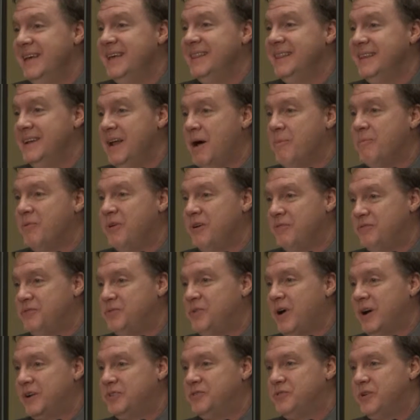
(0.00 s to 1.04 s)
the number of
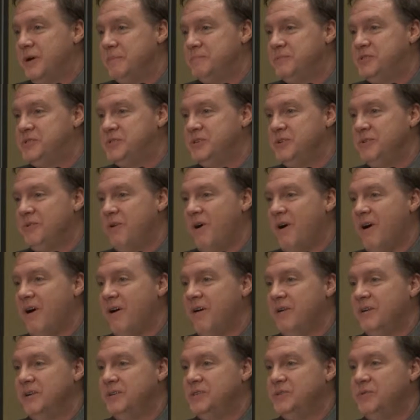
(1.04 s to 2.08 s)
truck trips to
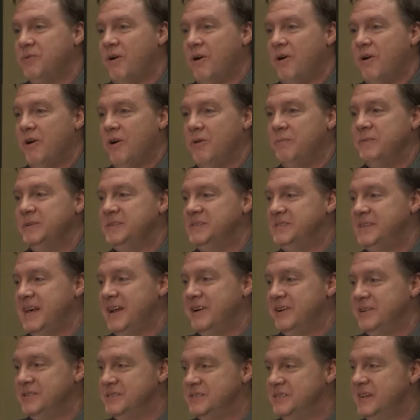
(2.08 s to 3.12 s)
our urban
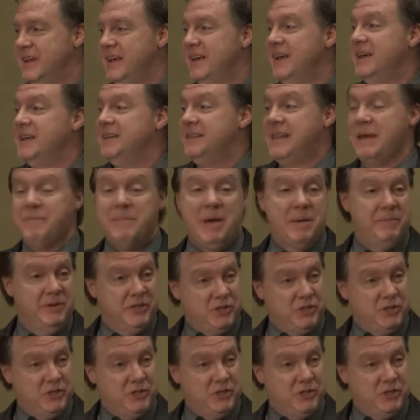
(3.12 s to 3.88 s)
centers. They may be